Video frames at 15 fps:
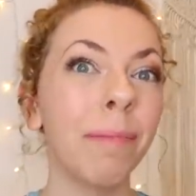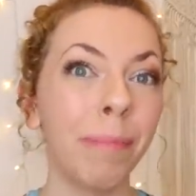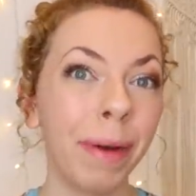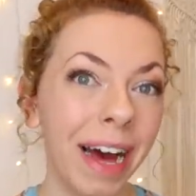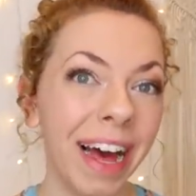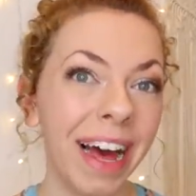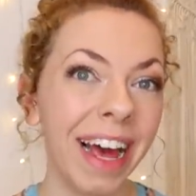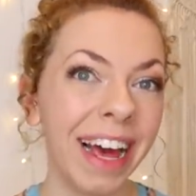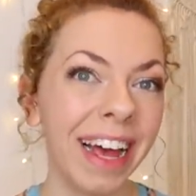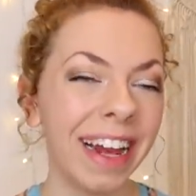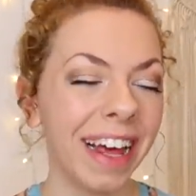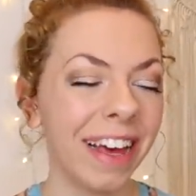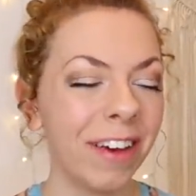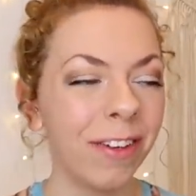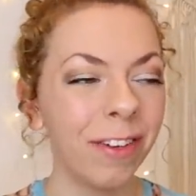bye
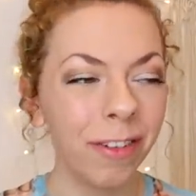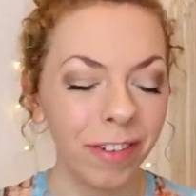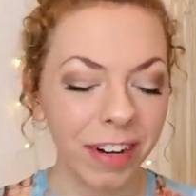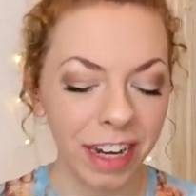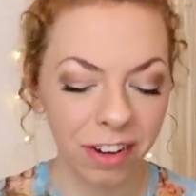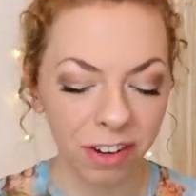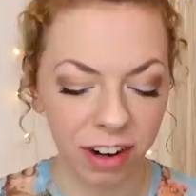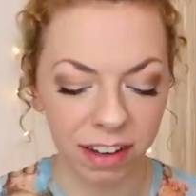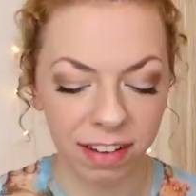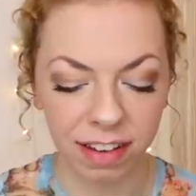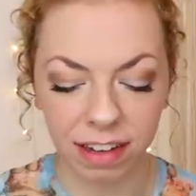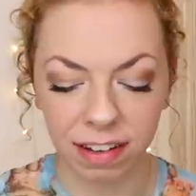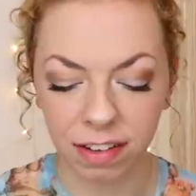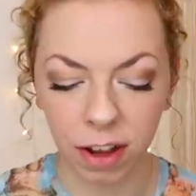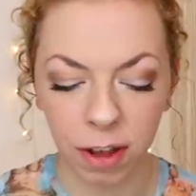like you're not really
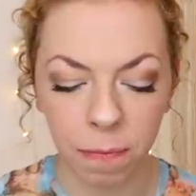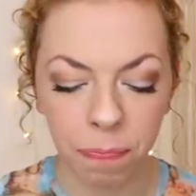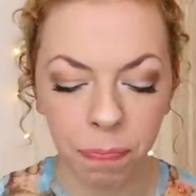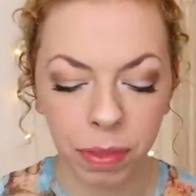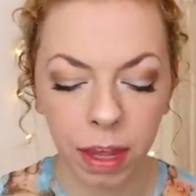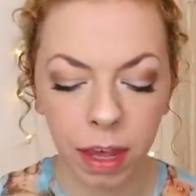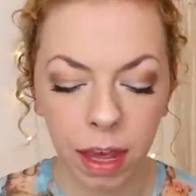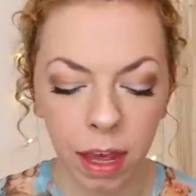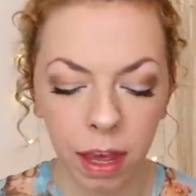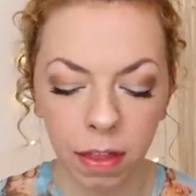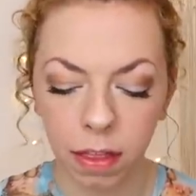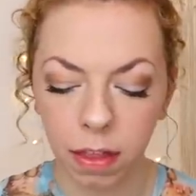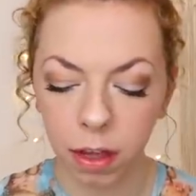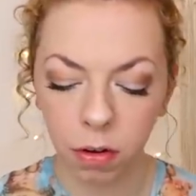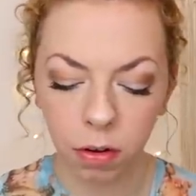interested so
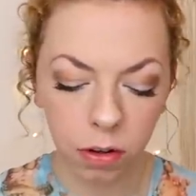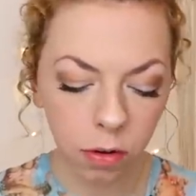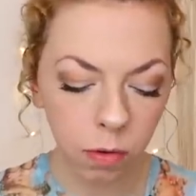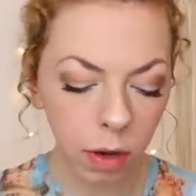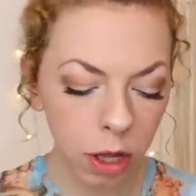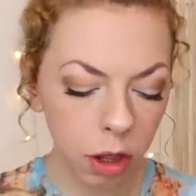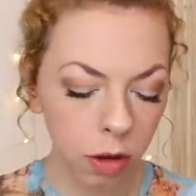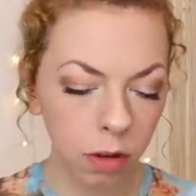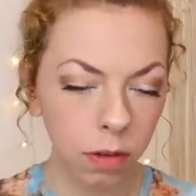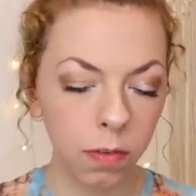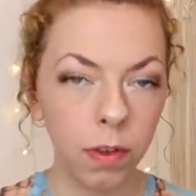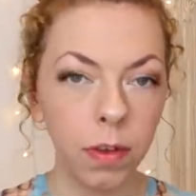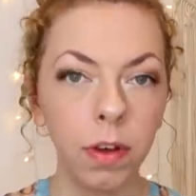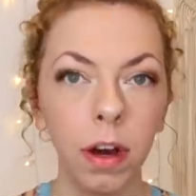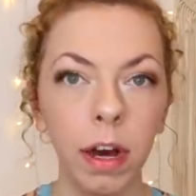the crystal I chose
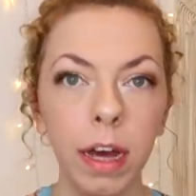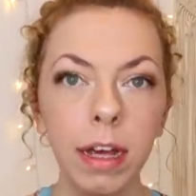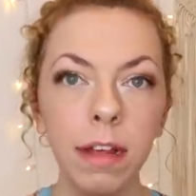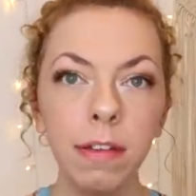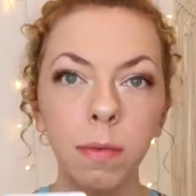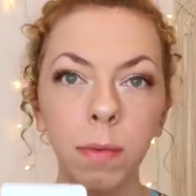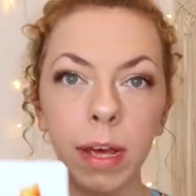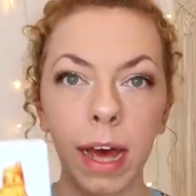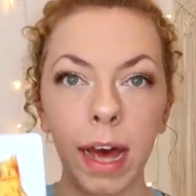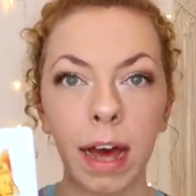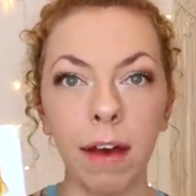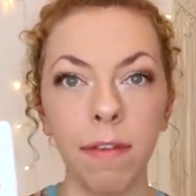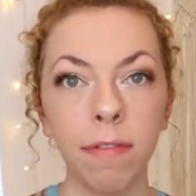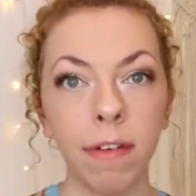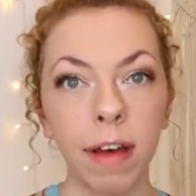for you guys, we
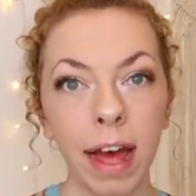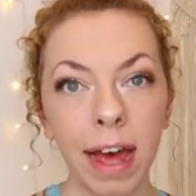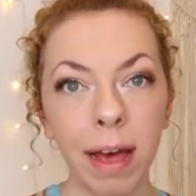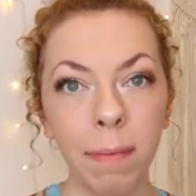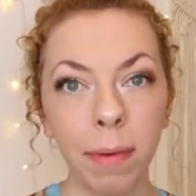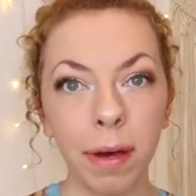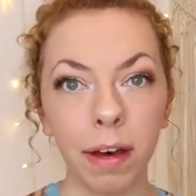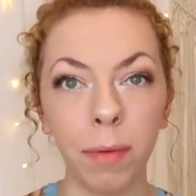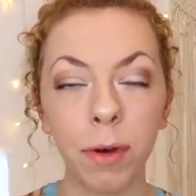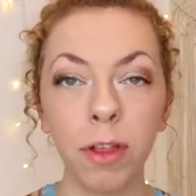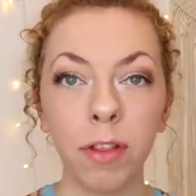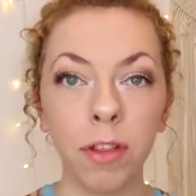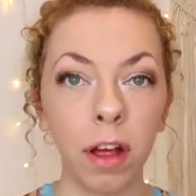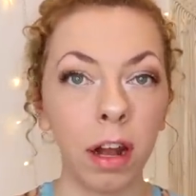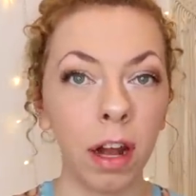have amber, which is a